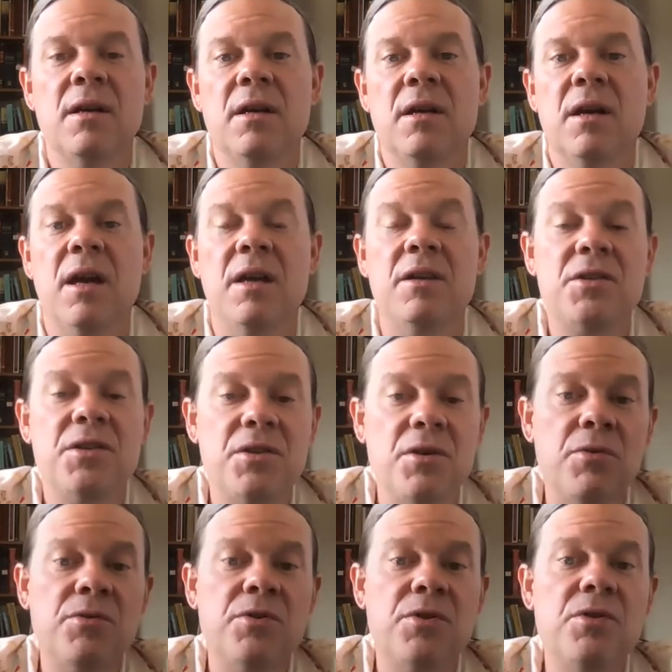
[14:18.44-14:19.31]
And
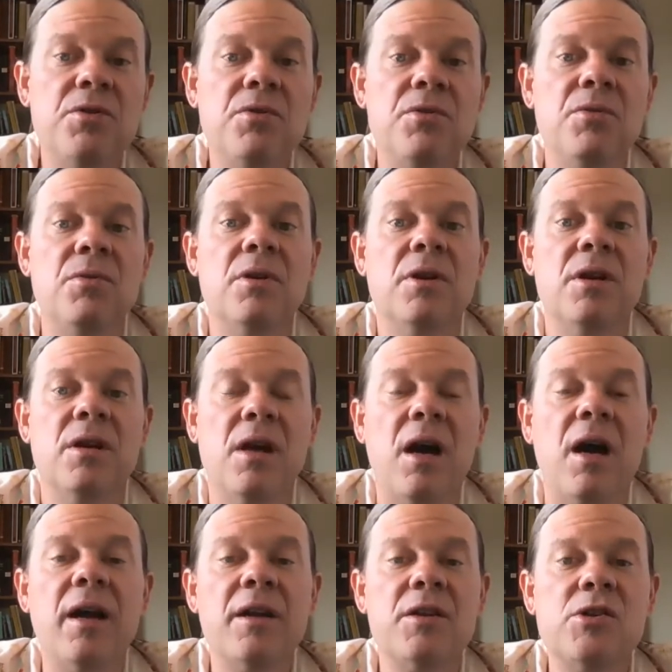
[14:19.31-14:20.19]
so too,
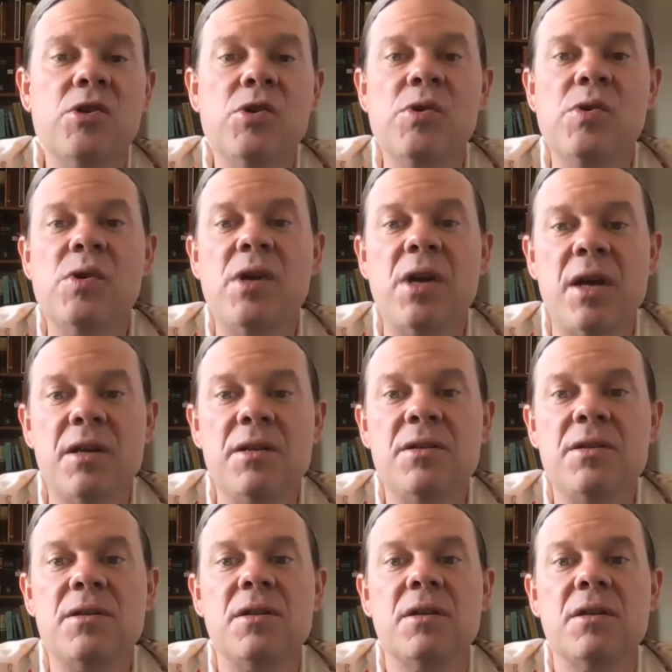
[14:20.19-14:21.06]
God
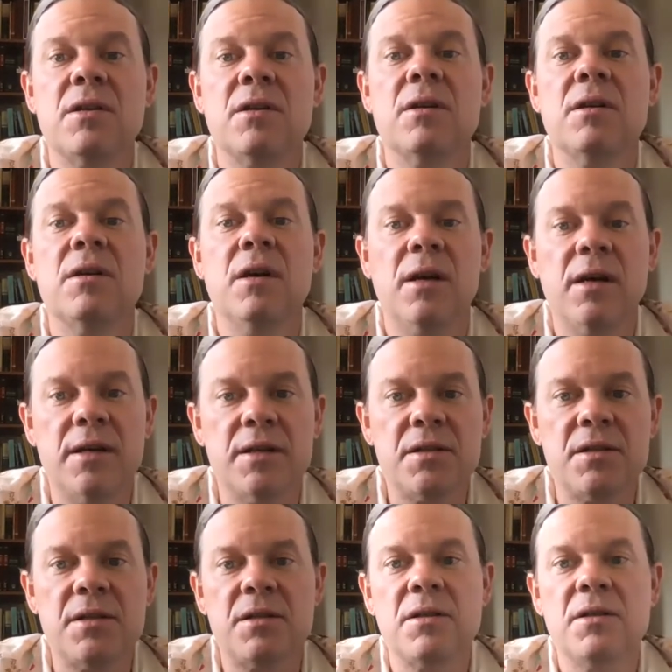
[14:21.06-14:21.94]
creates
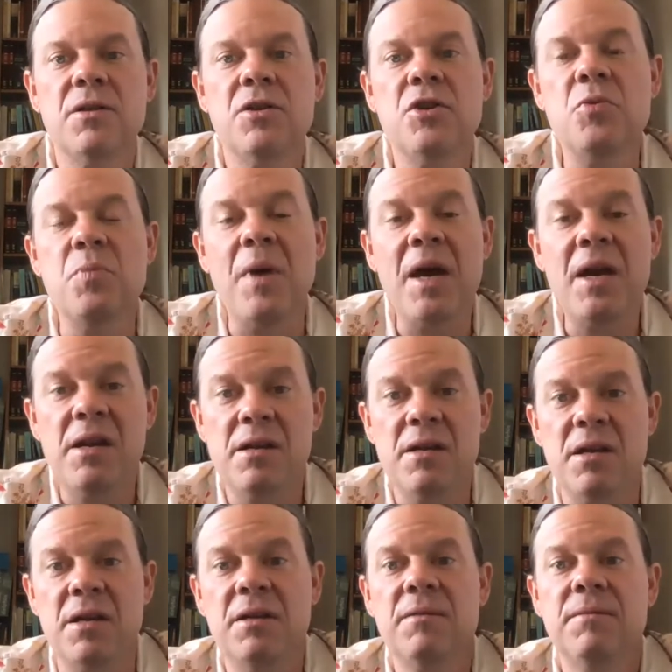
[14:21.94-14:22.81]
us,
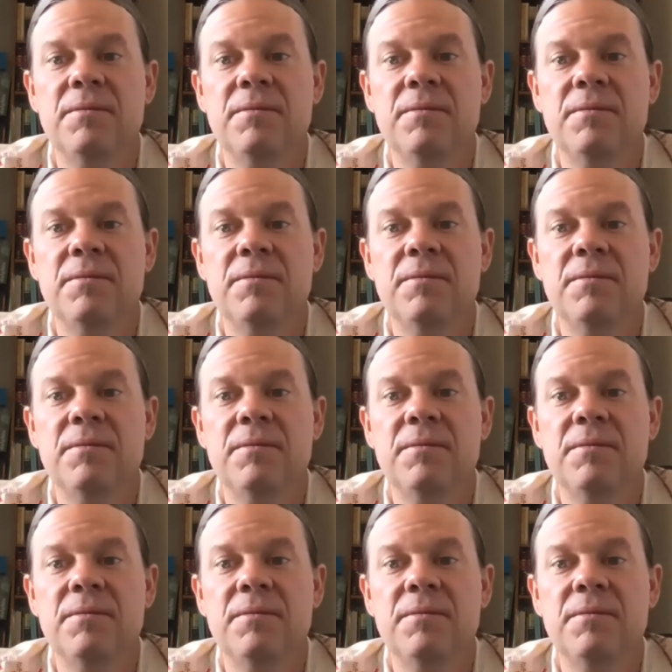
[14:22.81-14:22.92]
humanity,